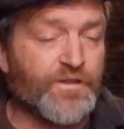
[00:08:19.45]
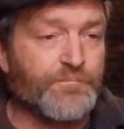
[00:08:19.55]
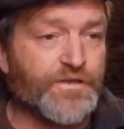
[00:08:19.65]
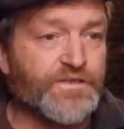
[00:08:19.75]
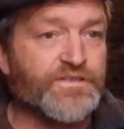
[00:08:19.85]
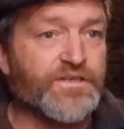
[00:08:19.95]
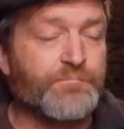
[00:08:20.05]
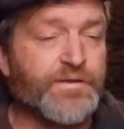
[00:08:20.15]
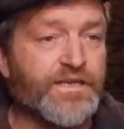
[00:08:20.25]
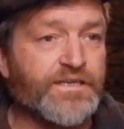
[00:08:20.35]
because it
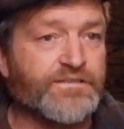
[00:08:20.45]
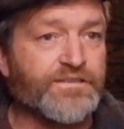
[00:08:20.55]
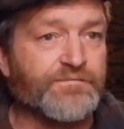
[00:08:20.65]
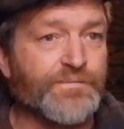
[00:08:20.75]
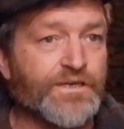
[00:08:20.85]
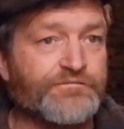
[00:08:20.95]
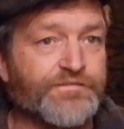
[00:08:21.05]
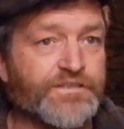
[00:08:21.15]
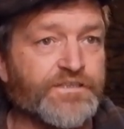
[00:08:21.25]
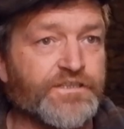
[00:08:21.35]
appeared that my
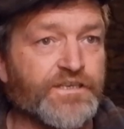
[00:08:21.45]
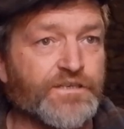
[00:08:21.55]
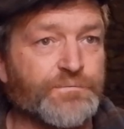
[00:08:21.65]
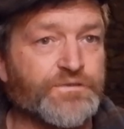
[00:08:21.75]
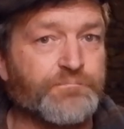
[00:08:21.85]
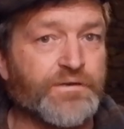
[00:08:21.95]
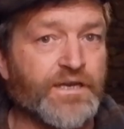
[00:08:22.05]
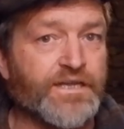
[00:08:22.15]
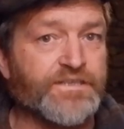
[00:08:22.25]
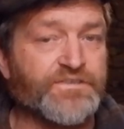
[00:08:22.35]
video was
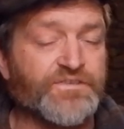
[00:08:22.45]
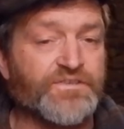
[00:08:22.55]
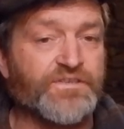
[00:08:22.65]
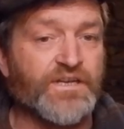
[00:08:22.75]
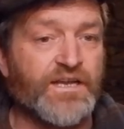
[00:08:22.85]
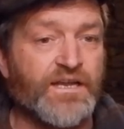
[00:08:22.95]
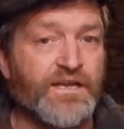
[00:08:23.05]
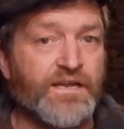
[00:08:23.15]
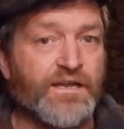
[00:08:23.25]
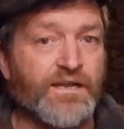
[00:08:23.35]
placed
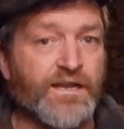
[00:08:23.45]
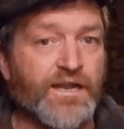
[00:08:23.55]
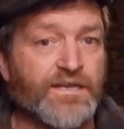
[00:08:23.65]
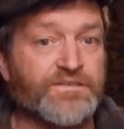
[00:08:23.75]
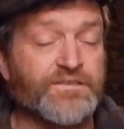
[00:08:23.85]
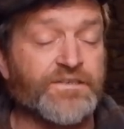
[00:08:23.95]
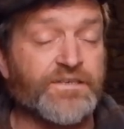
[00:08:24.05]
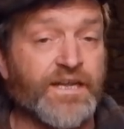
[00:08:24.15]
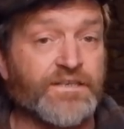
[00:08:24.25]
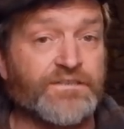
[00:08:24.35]
as the
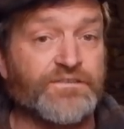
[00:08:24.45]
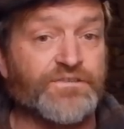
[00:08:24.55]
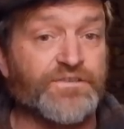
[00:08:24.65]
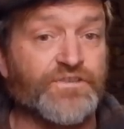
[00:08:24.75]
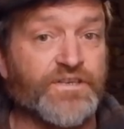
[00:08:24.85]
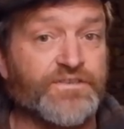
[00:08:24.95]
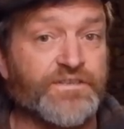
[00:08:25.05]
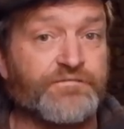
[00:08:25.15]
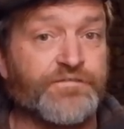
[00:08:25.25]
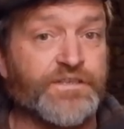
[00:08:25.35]
next
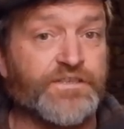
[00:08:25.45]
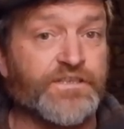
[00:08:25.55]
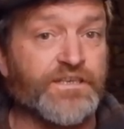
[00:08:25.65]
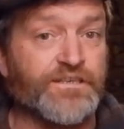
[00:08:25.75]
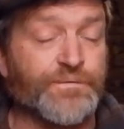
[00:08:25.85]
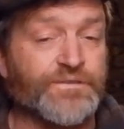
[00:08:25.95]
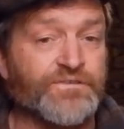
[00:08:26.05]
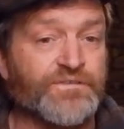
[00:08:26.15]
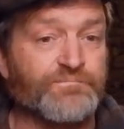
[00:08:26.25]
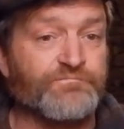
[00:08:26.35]
suggested video in
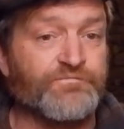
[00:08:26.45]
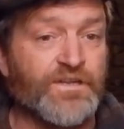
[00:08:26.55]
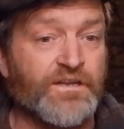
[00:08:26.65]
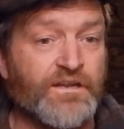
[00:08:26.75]
some